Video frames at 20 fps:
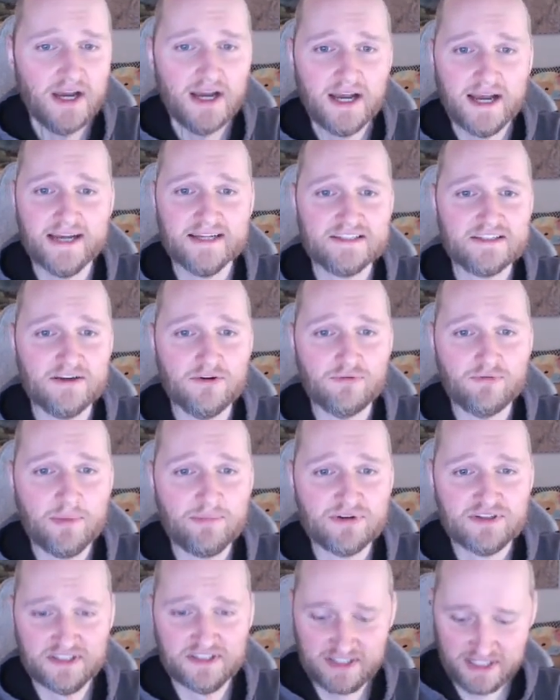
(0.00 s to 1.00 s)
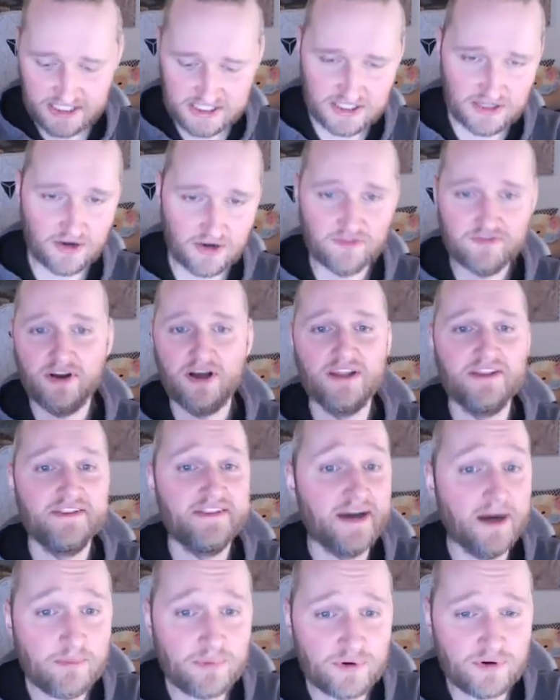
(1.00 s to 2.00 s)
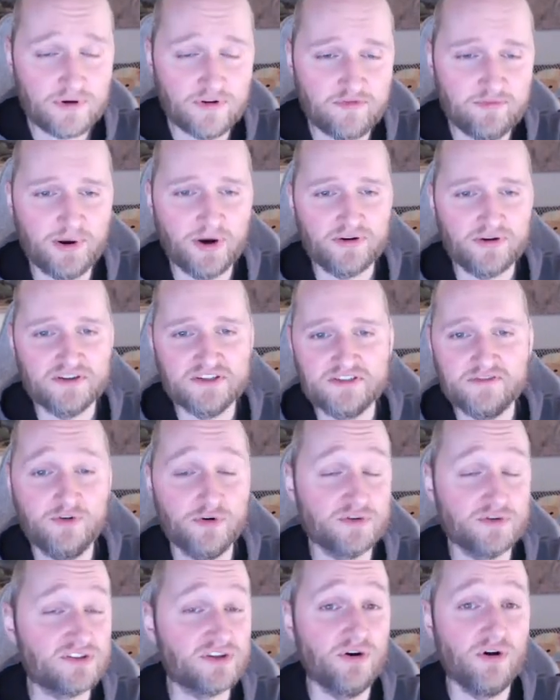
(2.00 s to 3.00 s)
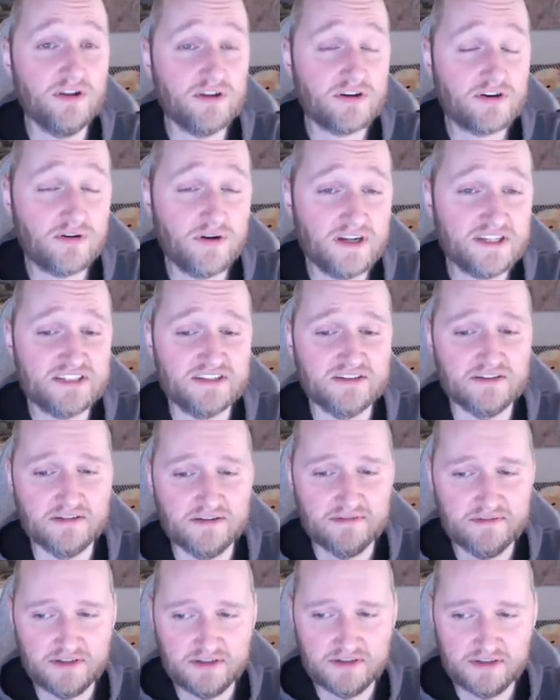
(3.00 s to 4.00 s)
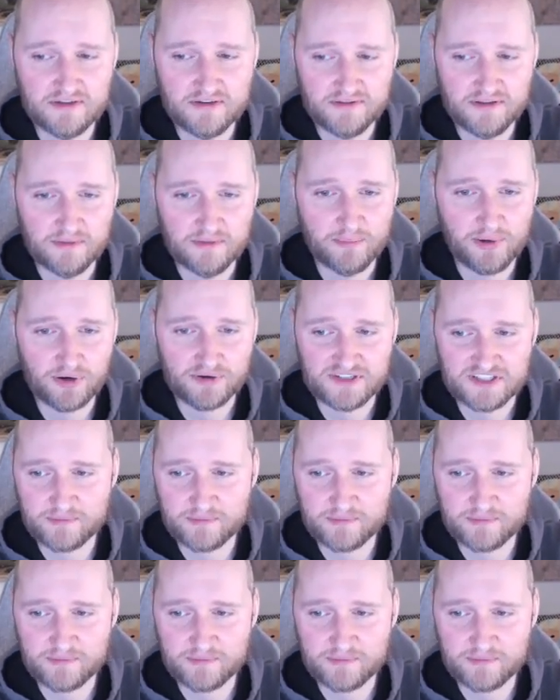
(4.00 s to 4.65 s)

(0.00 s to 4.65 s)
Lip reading: has a representation of a number of parties, of course, all across the party